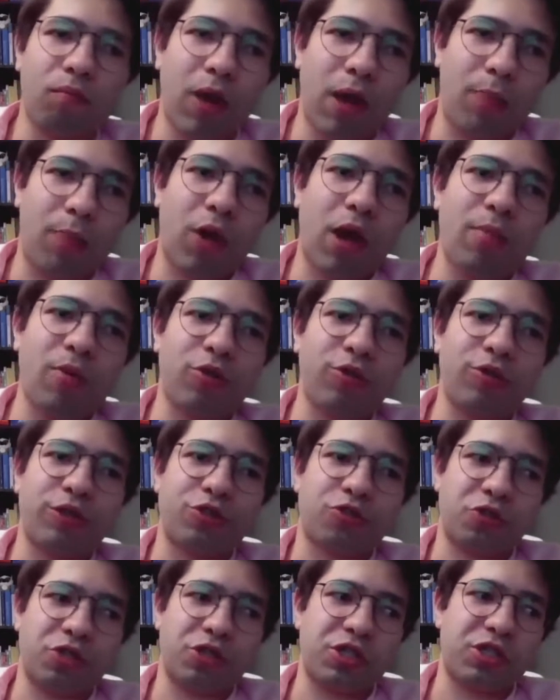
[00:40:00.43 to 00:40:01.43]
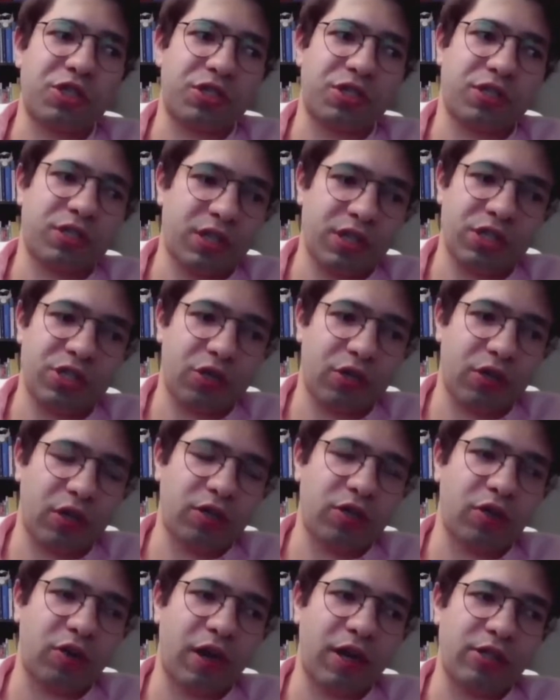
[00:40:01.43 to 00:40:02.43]
my primary interest since I
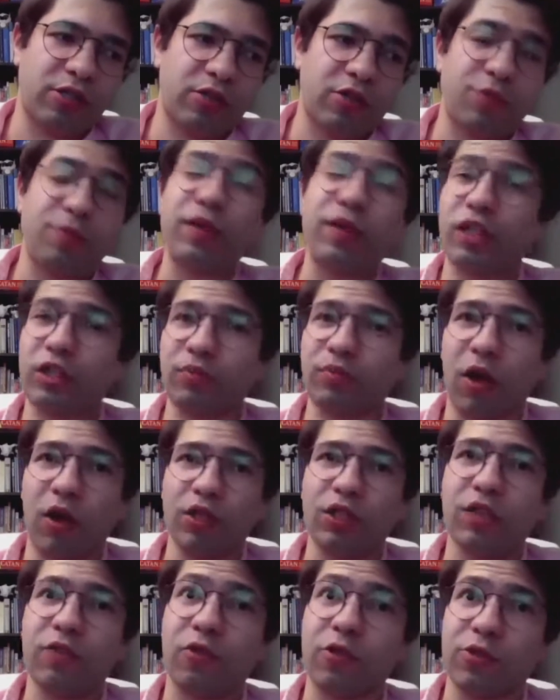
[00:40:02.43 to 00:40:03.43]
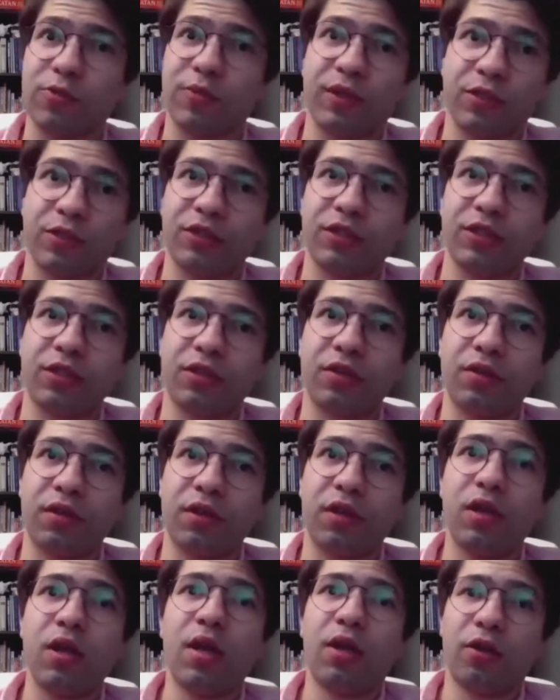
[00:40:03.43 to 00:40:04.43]
started undergrad has always been cosmology. I've always been interested
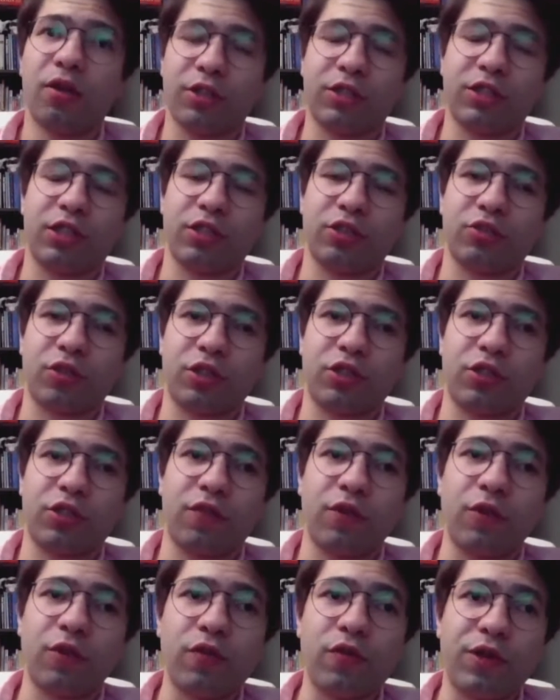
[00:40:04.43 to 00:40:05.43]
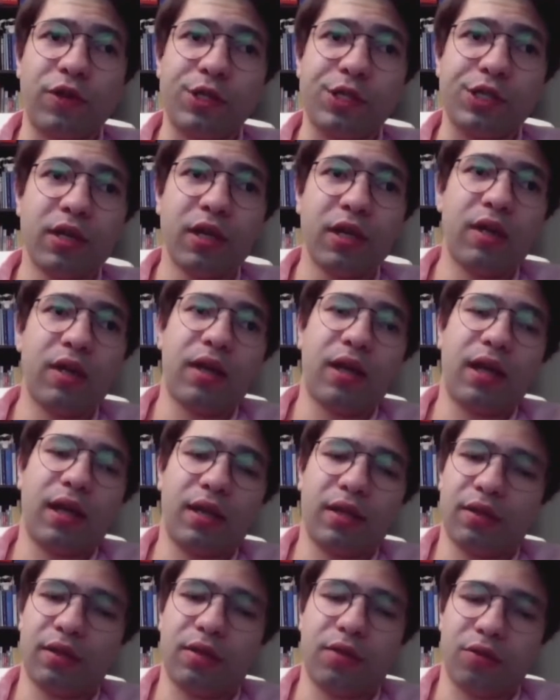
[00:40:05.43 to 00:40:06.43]
in the large scale structure of the universe
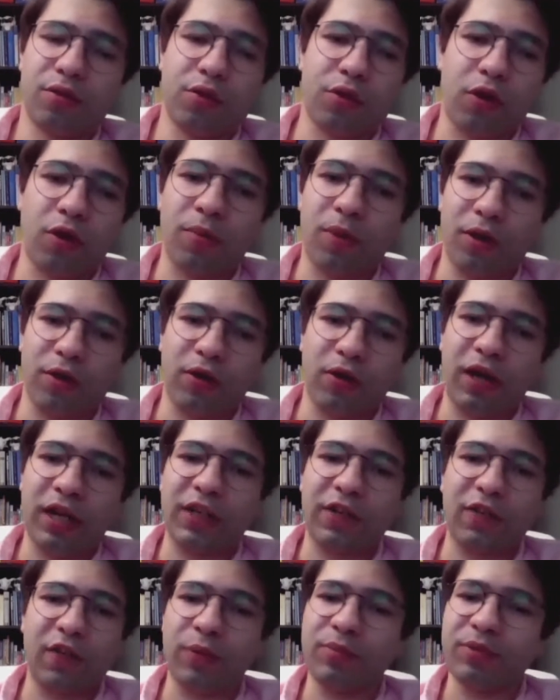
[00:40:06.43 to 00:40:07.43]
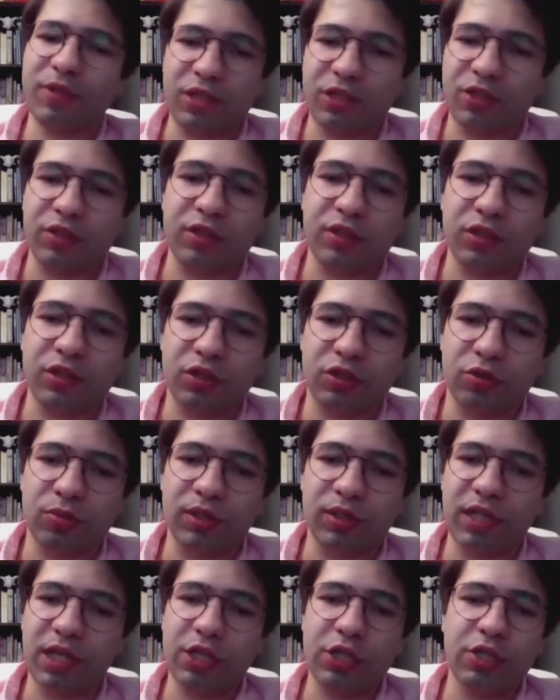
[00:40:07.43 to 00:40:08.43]
and throughout my undergrad I developed a certain
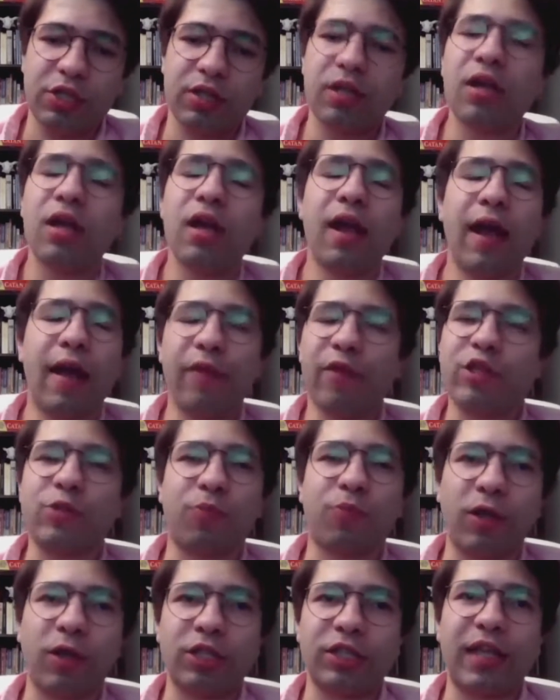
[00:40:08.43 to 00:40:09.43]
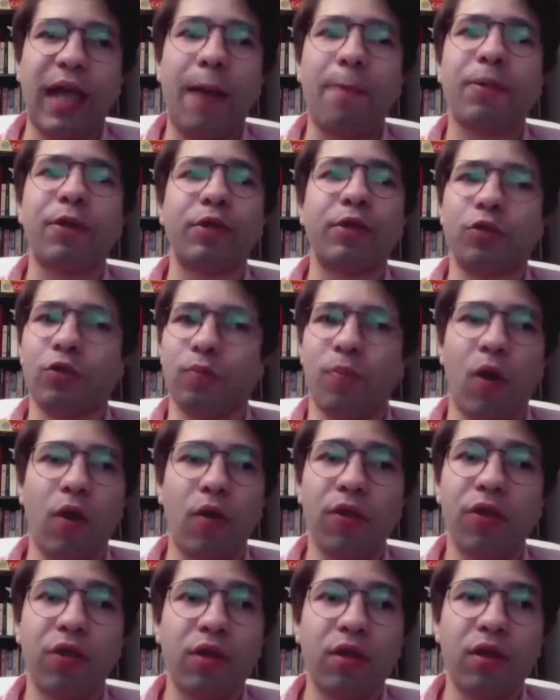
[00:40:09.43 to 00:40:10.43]
instrumentation. This project happened to do
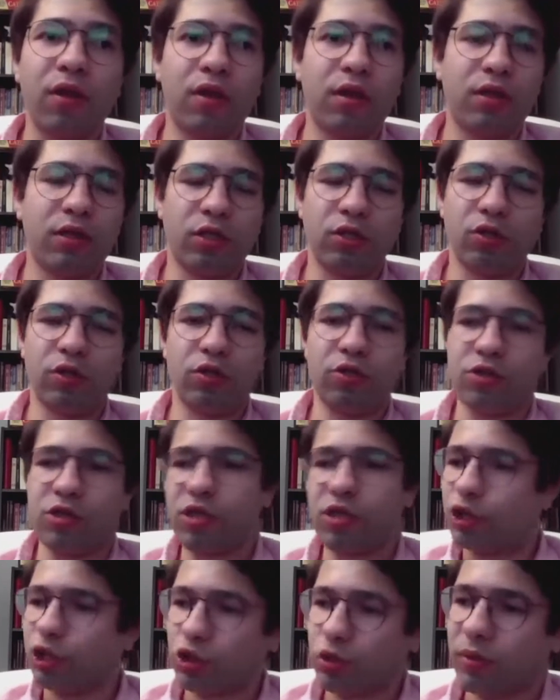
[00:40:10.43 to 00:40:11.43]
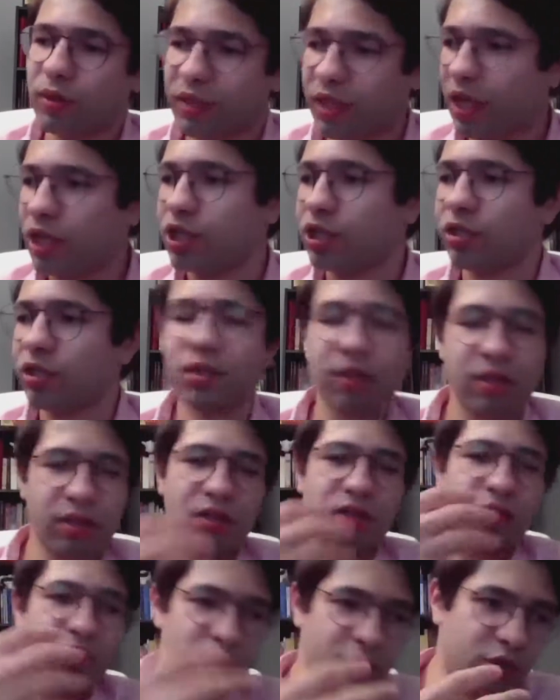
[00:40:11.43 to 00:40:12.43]
both. You use
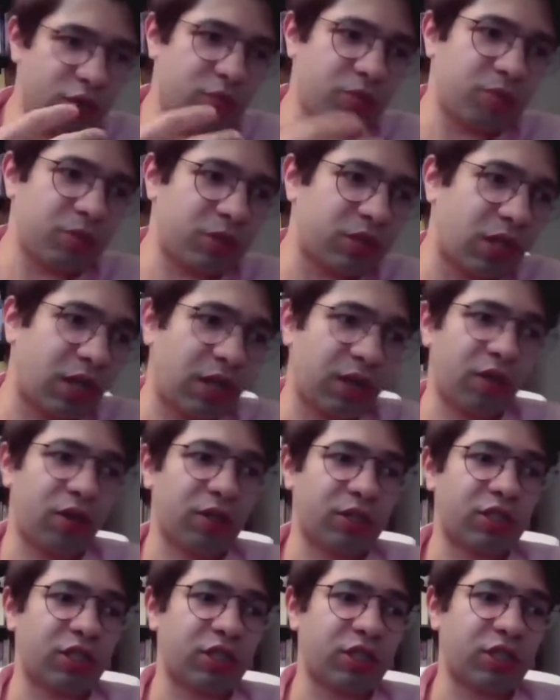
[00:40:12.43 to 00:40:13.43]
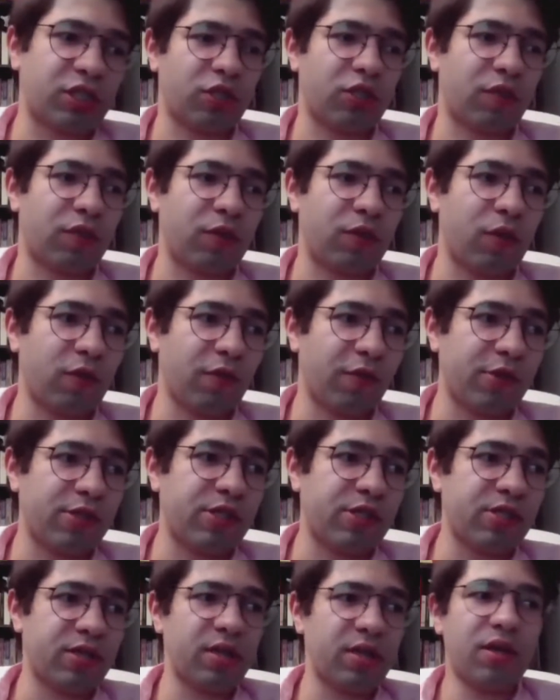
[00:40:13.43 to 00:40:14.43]
instrumentation to study the large scale structure of the
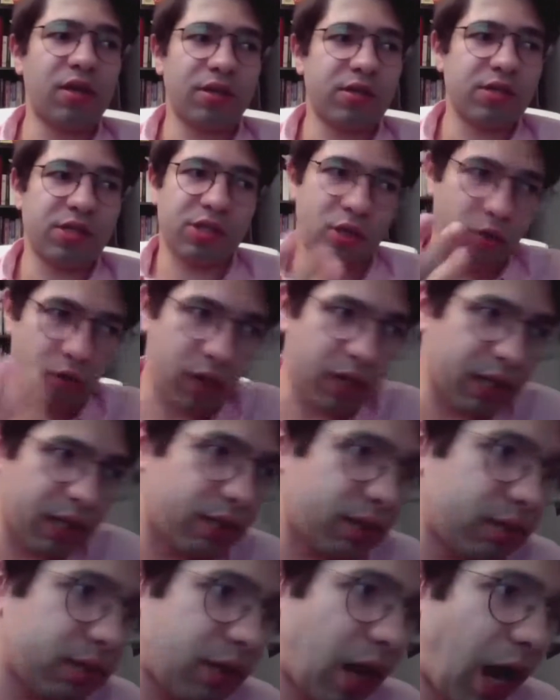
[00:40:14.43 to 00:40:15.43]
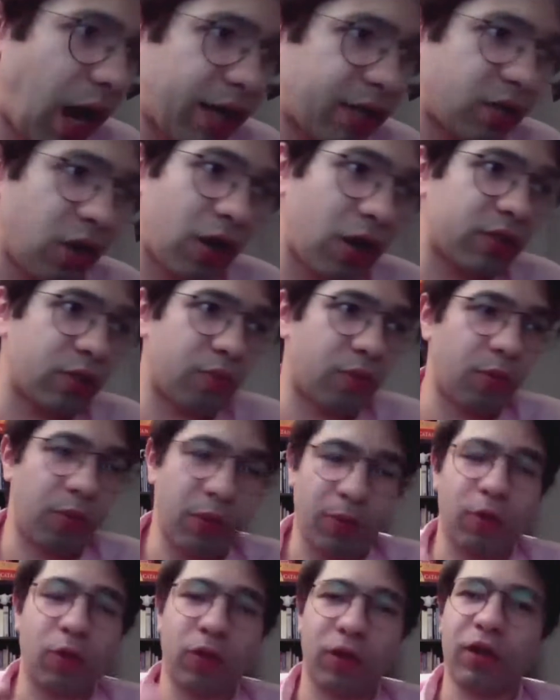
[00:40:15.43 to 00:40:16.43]
universe. So I I talked to the
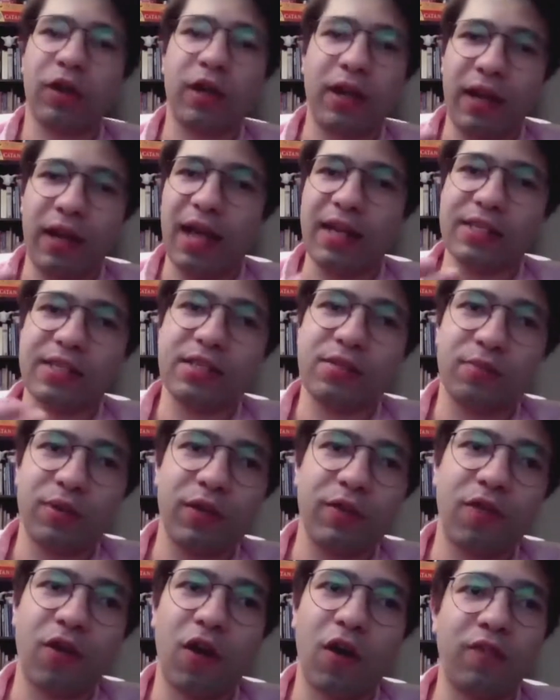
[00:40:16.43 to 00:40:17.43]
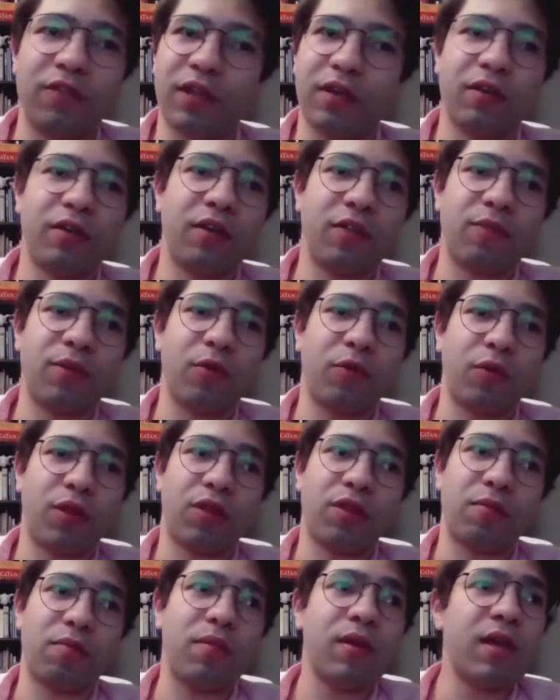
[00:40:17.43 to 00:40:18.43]
people who work on it and asked to be involved and have been
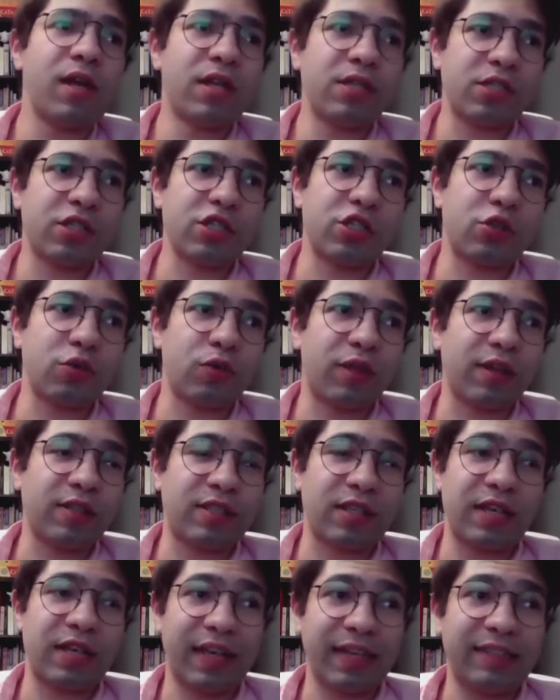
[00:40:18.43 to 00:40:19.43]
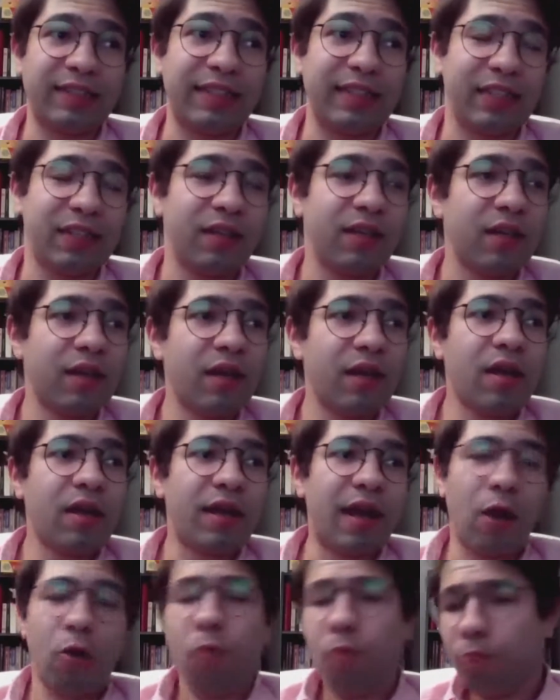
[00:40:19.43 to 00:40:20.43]
with them since 2018.
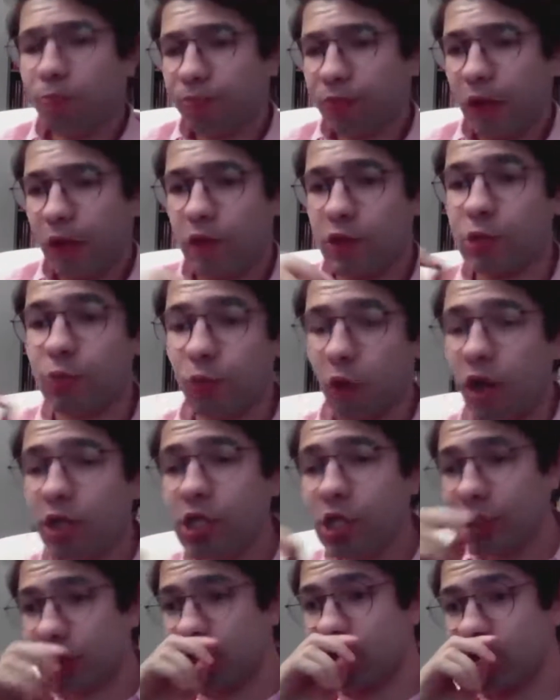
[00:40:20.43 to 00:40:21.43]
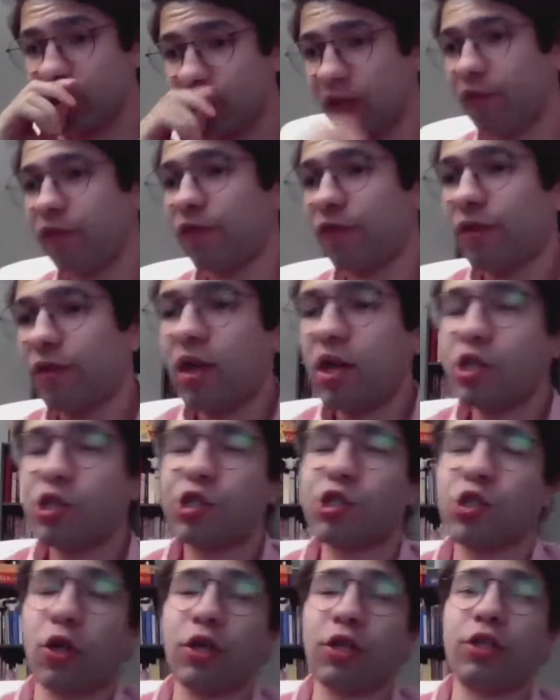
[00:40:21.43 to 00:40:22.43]
Now, this project itself
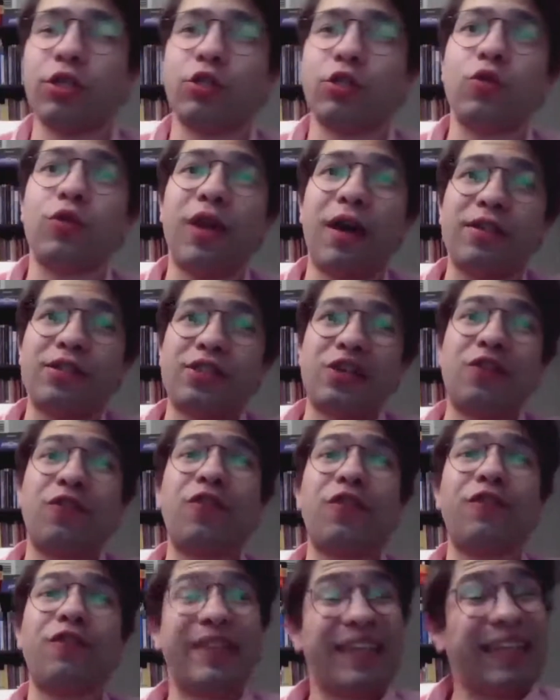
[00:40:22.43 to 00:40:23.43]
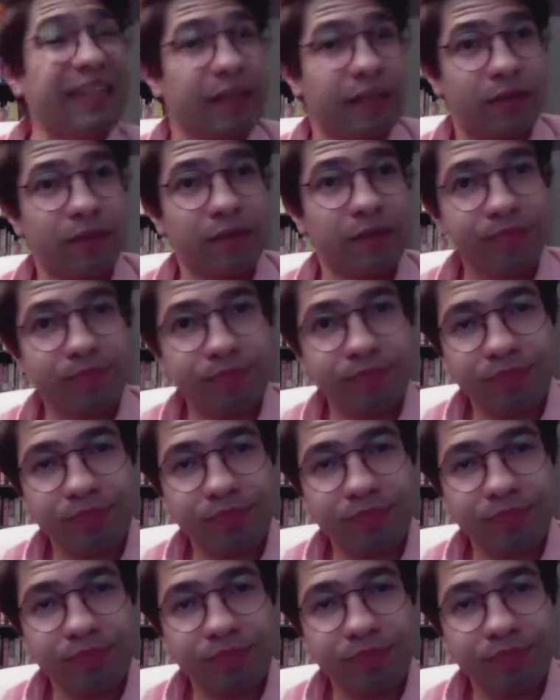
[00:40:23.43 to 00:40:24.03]
started in 2015.